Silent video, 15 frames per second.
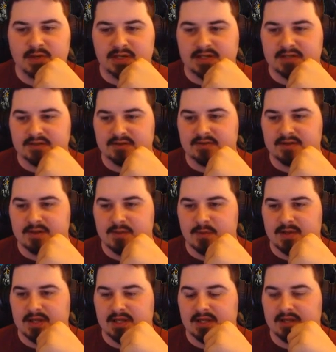
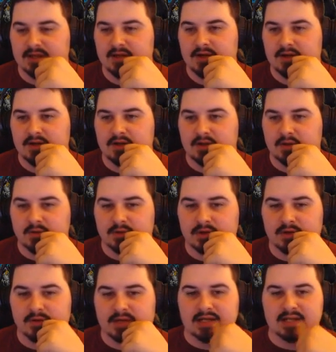3 gold.
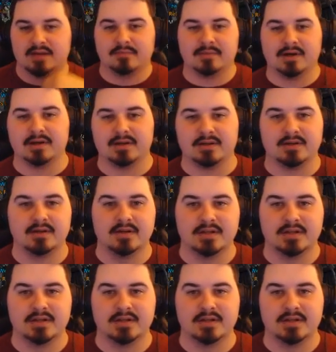Okay, never mind.